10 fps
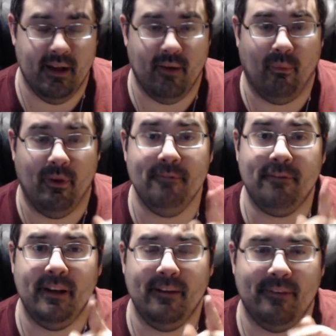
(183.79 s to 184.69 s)
One
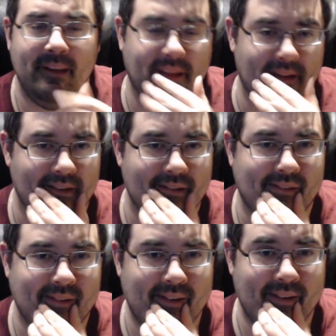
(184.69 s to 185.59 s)
funny thing is,
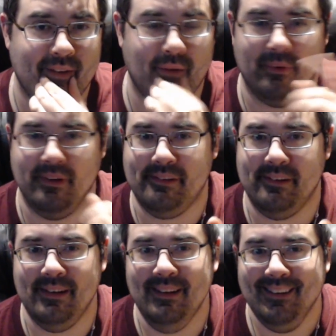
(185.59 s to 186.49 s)
the
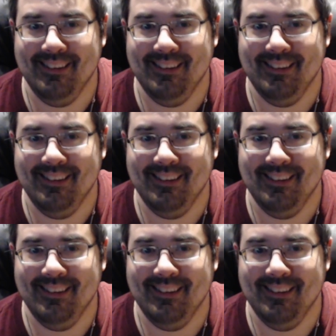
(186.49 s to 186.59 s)
reason